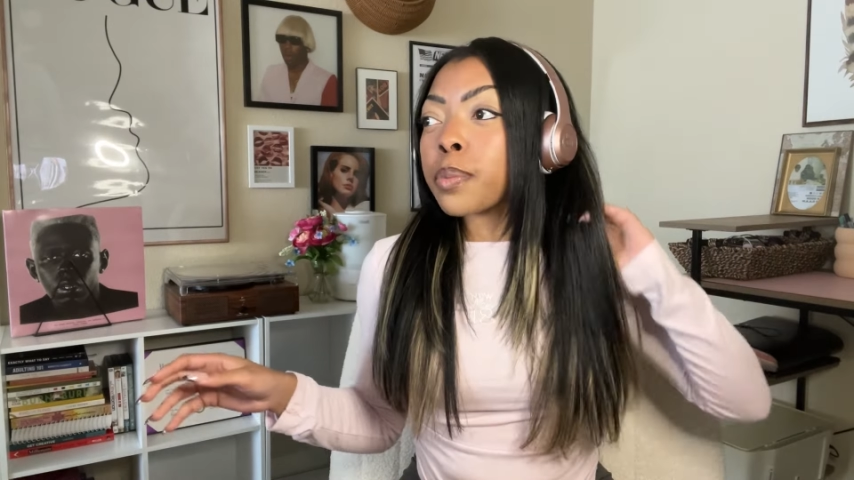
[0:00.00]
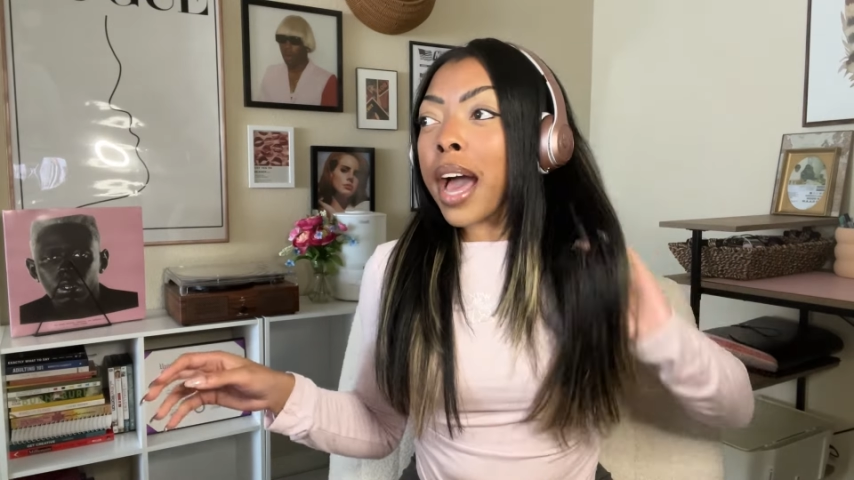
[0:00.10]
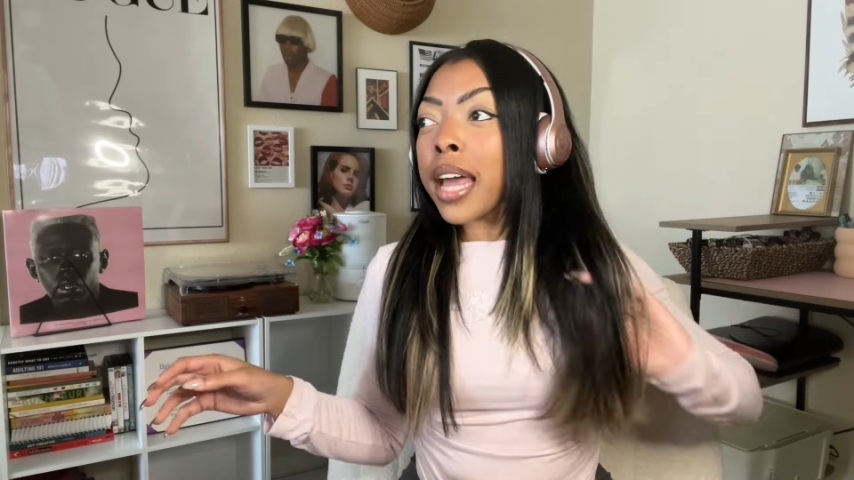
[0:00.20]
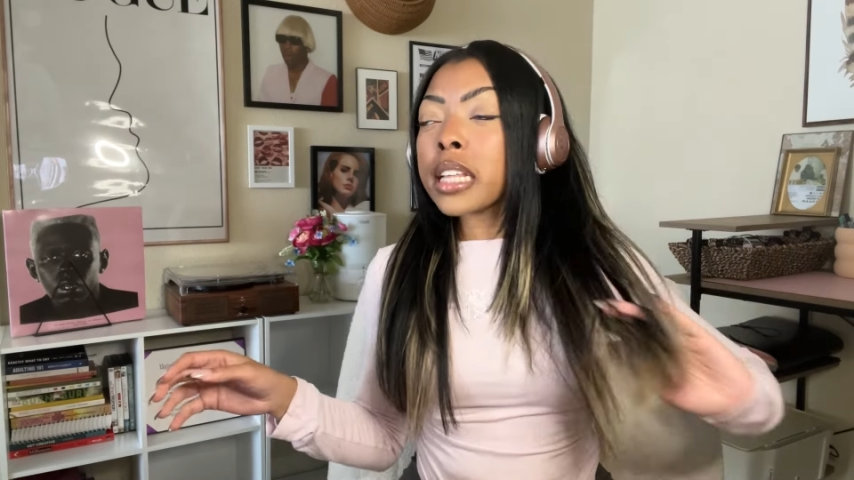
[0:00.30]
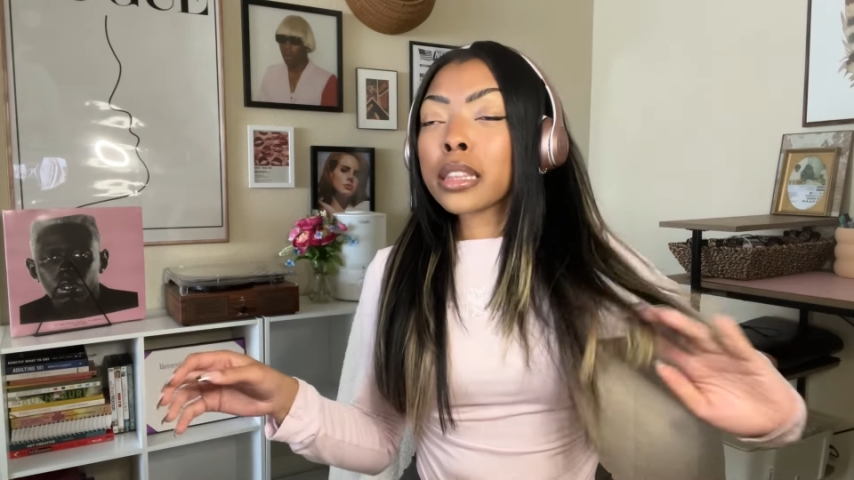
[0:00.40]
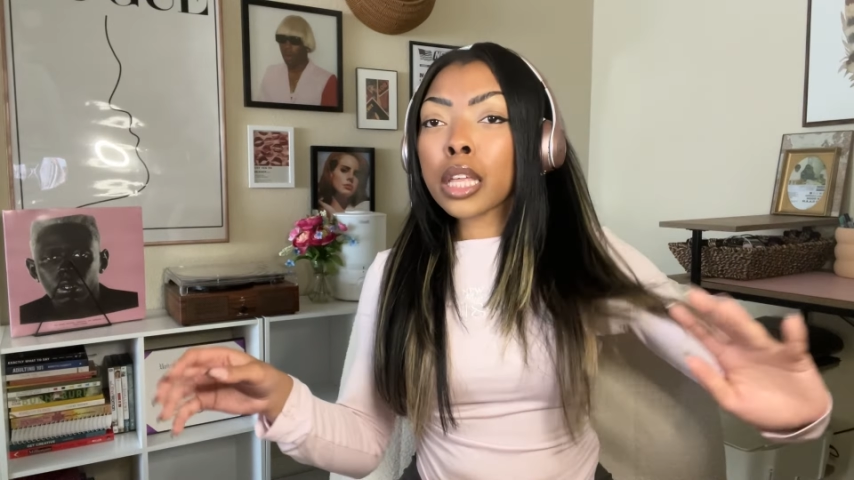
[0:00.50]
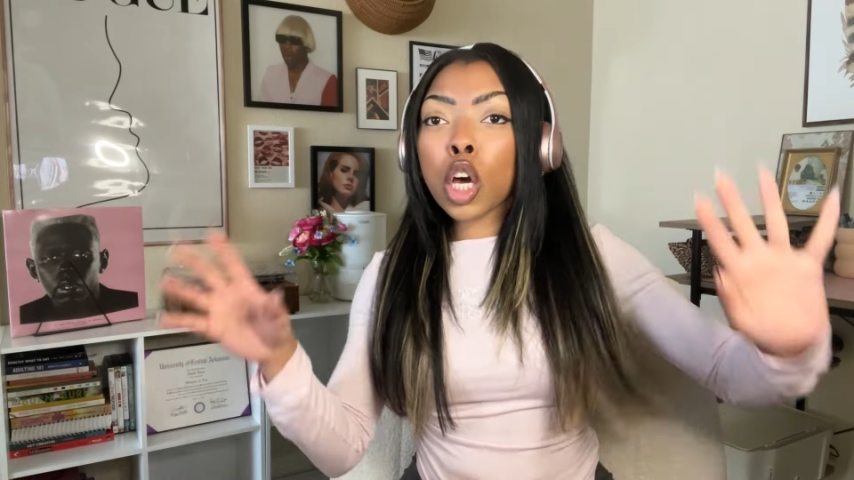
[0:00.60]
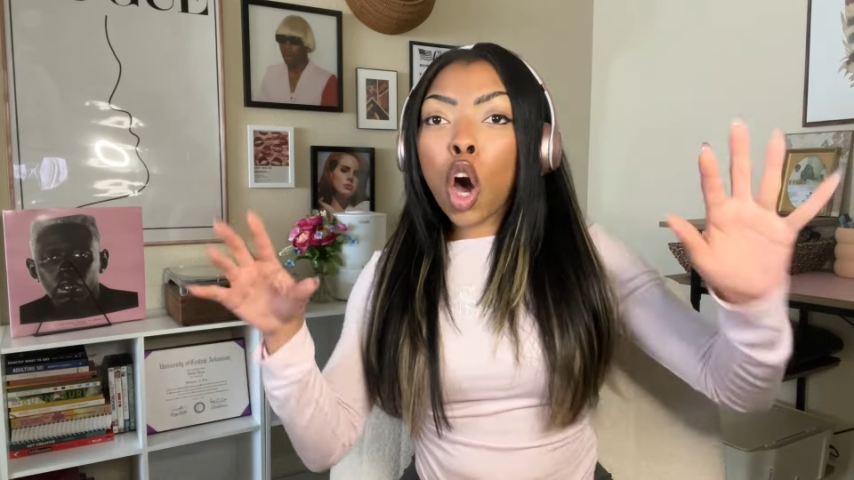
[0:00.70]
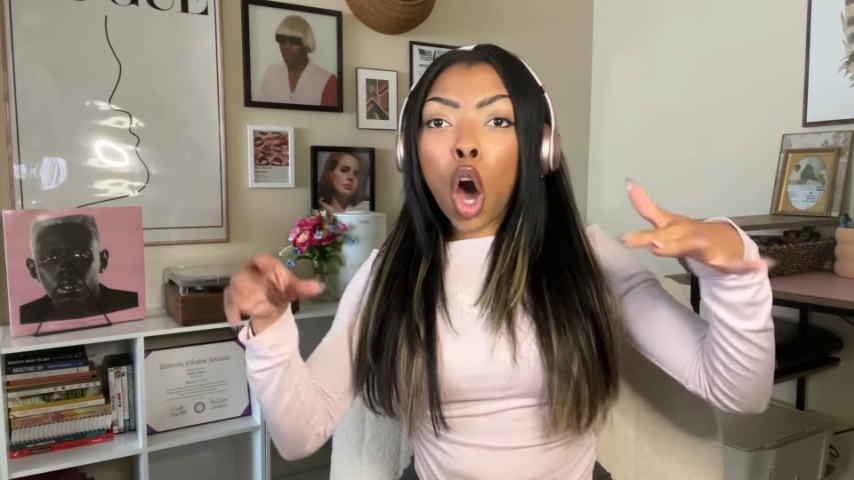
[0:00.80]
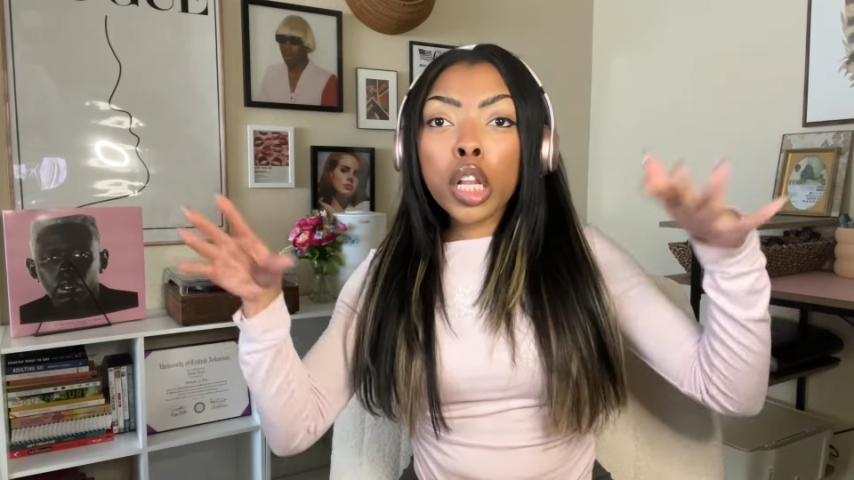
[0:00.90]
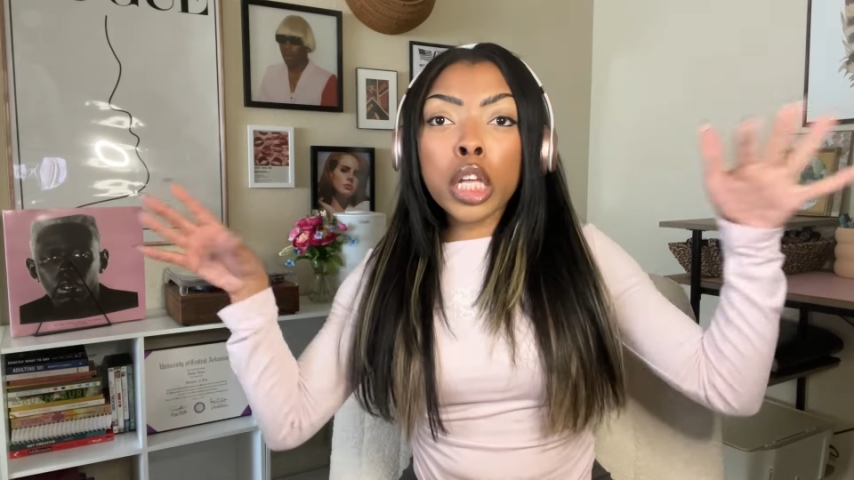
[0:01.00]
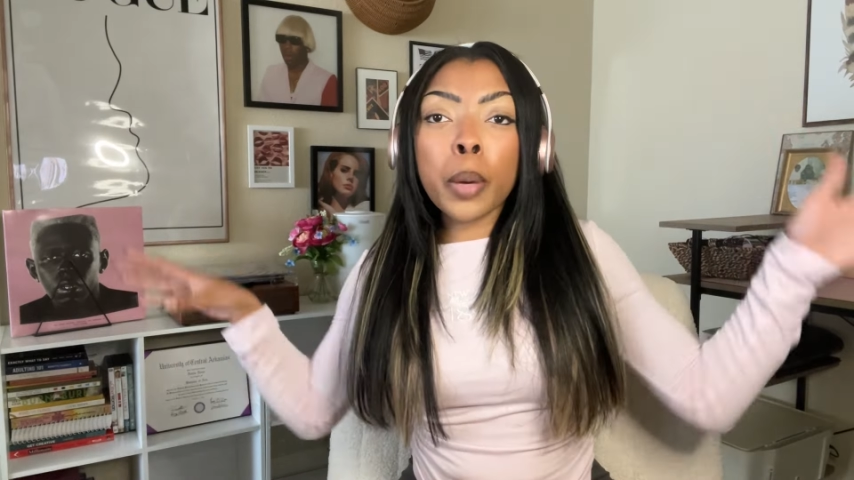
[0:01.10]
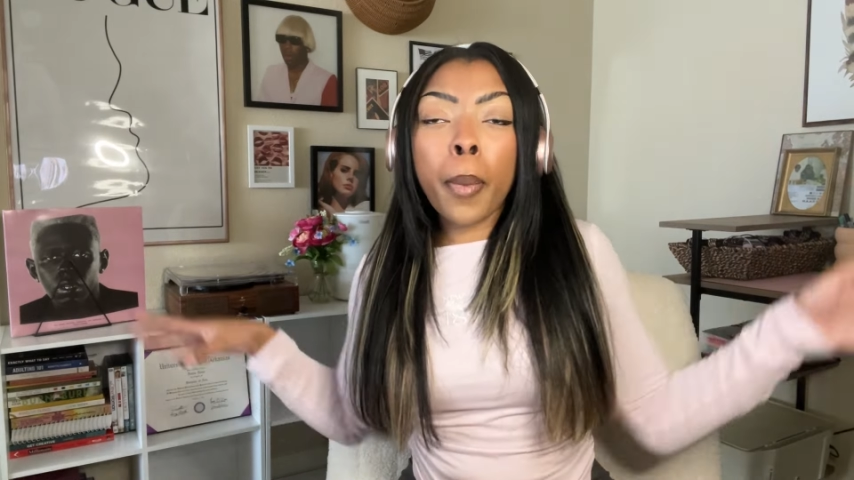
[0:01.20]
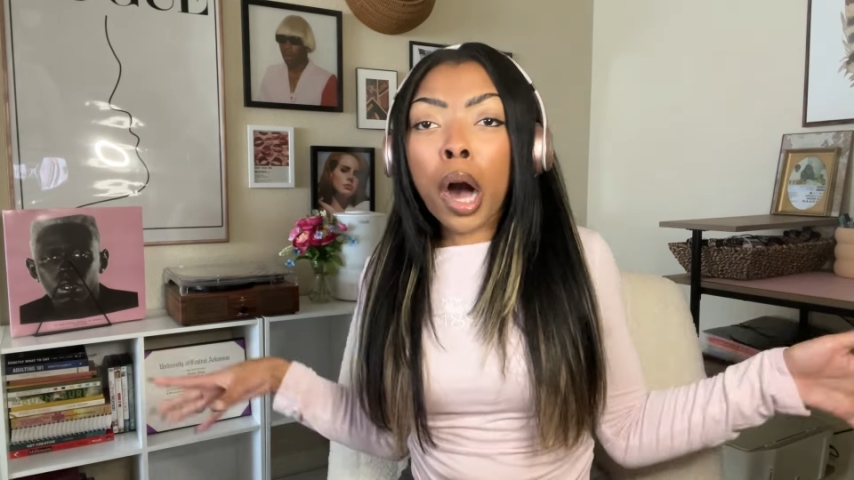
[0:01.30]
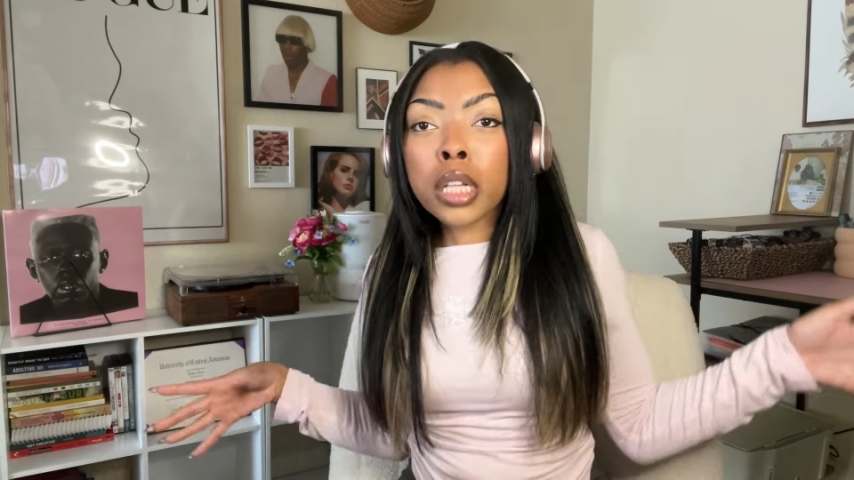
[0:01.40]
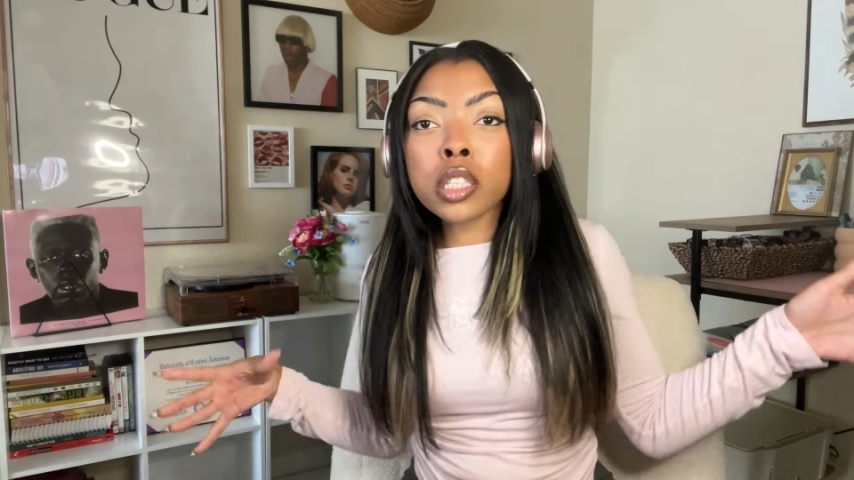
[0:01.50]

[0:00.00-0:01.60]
but I didn't think calling upon